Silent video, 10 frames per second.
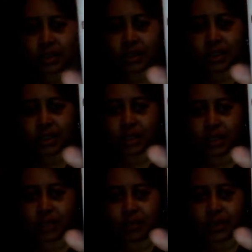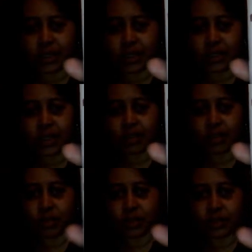And what I like
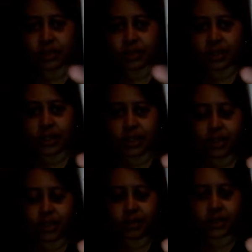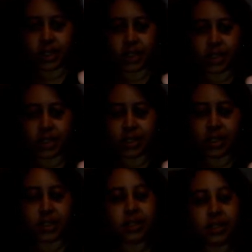about this, and I am taking
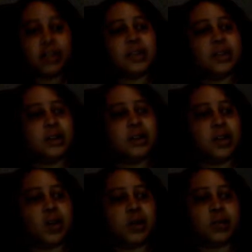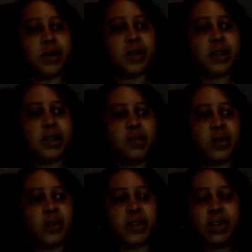these already and
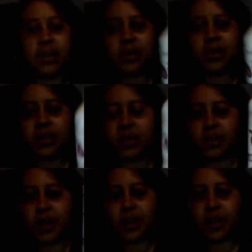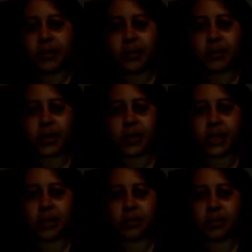what they are they're rapid rate
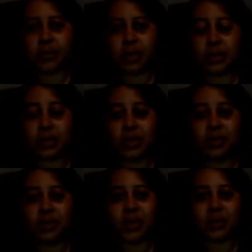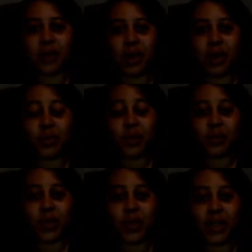uh, excuse me, rapid
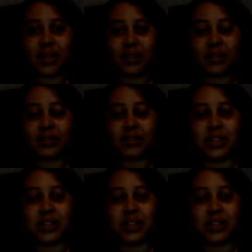weight loss.